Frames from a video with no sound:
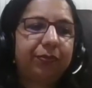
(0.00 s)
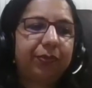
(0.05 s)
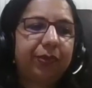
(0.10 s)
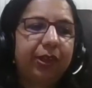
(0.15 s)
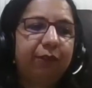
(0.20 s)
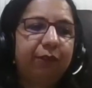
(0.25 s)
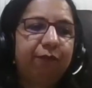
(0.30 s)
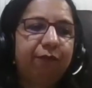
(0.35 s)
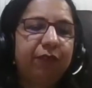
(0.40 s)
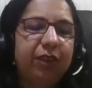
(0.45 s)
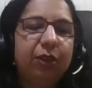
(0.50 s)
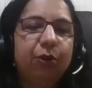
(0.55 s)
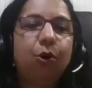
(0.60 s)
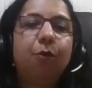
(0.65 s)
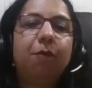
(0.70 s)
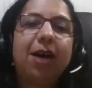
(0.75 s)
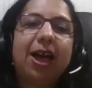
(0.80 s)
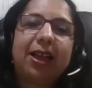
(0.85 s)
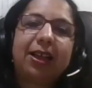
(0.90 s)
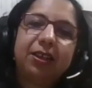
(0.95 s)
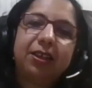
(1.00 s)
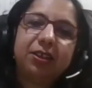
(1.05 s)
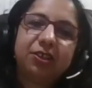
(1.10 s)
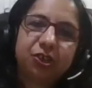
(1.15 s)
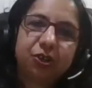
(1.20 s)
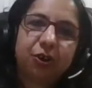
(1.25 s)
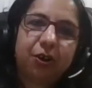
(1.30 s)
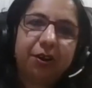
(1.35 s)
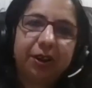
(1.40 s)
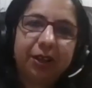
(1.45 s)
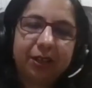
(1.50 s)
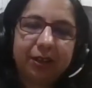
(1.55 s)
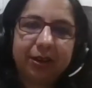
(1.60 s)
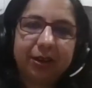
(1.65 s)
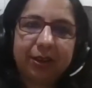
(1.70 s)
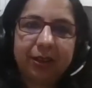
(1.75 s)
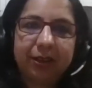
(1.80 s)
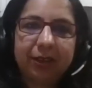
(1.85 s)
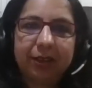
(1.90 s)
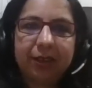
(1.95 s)
If we go back
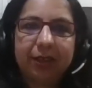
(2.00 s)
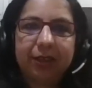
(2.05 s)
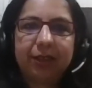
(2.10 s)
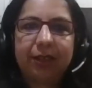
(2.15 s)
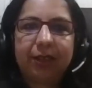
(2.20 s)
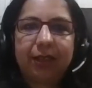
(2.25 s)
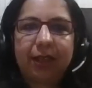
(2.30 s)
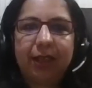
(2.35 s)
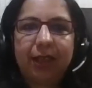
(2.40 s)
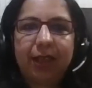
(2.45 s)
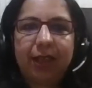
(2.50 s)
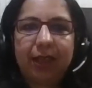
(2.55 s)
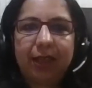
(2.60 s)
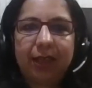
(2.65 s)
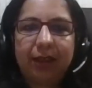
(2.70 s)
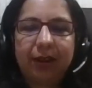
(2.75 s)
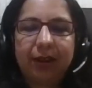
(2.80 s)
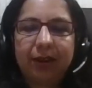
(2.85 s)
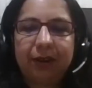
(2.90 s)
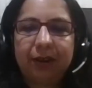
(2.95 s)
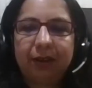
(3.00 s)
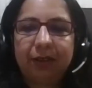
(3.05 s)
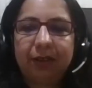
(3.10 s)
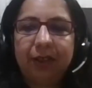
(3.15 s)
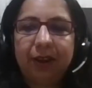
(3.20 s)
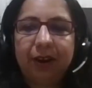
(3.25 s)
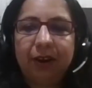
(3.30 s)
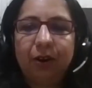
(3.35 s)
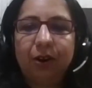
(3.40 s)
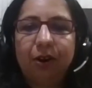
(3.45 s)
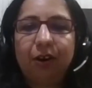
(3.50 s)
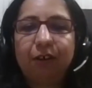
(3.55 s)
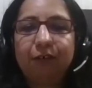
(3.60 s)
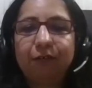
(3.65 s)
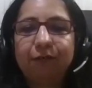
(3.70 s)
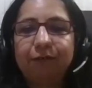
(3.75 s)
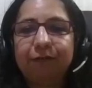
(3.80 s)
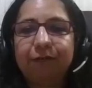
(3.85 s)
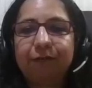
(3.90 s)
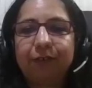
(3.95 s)
historically, and there are a lot of
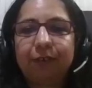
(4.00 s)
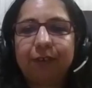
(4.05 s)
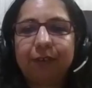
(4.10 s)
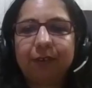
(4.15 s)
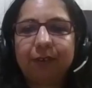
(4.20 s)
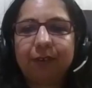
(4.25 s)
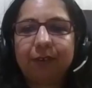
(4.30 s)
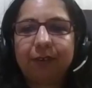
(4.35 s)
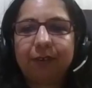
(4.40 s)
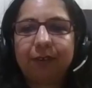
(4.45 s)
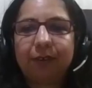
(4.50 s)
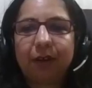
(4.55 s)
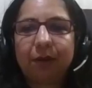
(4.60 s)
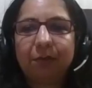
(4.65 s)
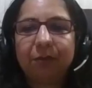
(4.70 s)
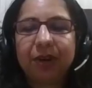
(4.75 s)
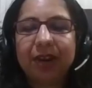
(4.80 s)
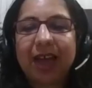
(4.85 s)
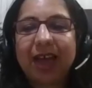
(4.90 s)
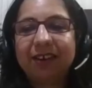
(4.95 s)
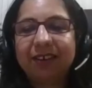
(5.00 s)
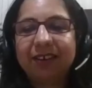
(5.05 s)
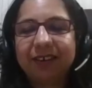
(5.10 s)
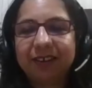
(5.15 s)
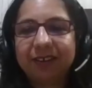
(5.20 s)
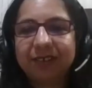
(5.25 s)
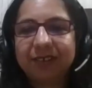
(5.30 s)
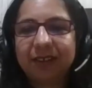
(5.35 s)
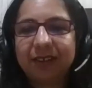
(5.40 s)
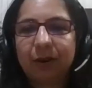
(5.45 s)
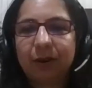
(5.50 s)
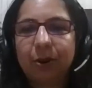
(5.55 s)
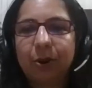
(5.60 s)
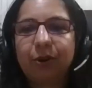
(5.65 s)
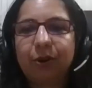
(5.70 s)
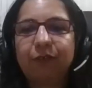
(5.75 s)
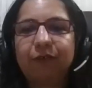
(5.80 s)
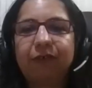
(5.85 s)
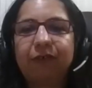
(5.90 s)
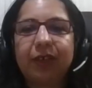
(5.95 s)
commonalities, there are a
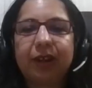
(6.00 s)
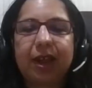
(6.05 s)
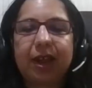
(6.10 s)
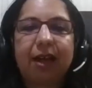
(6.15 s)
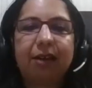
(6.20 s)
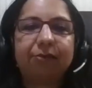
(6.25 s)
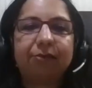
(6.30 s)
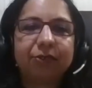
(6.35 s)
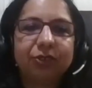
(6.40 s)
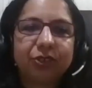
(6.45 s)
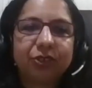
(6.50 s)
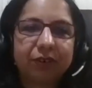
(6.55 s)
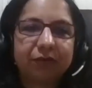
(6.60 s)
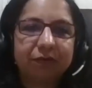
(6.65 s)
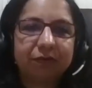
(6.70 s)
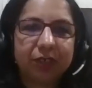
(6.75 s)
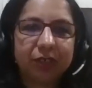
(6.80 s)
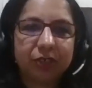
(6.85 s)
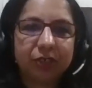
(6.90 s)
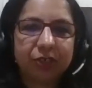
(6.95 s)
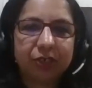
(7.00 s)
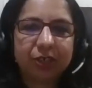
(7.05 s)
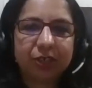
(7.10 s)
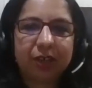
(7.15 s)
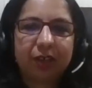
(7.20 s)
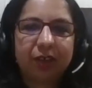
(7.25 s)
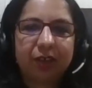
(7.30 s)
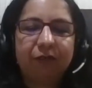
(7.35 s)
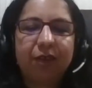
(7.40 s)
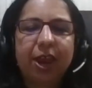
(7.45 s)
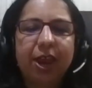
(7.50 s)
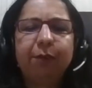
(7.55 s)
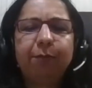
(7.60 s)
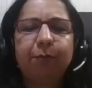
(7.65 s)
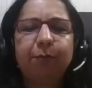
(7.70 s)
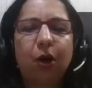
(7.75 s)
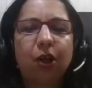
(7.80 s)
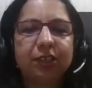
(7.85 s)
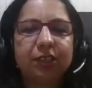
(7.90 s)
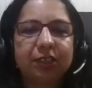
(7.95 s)
lot of grounds on which very
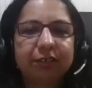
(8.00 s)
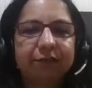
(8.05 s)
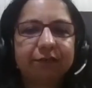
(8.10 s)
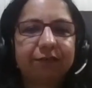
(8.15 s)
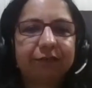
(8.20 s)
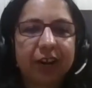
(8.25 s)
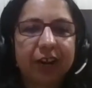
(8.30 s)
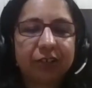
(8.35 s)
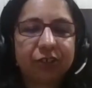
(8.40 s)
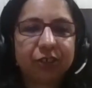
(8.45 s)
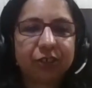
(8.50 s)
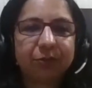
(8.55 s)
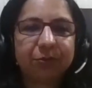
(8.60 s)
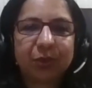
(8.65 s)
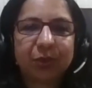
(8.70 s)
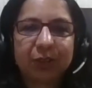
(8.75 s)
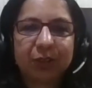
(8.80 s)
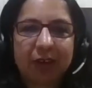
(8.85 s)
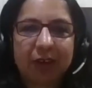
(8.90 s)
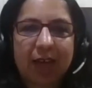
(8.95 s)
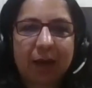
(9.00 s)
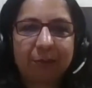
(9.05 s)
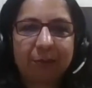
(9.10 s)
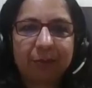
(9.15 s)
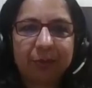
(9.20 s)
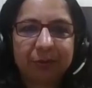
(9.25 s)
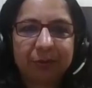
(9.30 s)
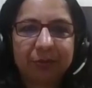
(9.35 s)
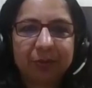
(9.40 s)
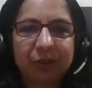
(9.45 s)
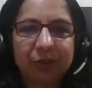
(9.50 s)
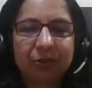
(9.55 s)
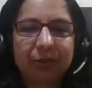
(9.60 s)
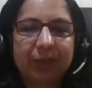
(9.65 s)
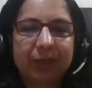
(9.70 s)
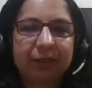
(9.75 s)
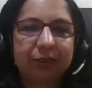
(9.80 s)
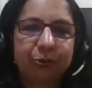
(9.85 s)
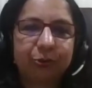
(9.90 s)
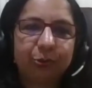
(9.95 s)
positive friendships have happened
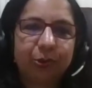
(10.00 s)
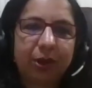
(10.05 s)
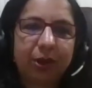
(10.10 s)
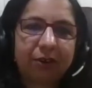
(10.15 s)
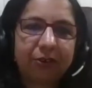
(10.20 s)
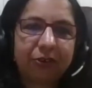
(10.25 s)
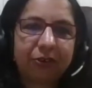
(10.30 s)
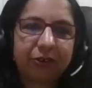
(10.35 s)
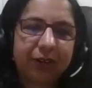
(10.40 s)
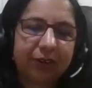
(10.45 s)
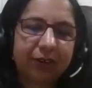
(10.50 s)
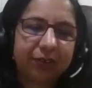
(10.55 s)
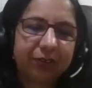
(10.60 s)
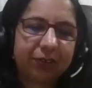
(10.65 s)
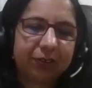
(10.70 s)
between the two countries.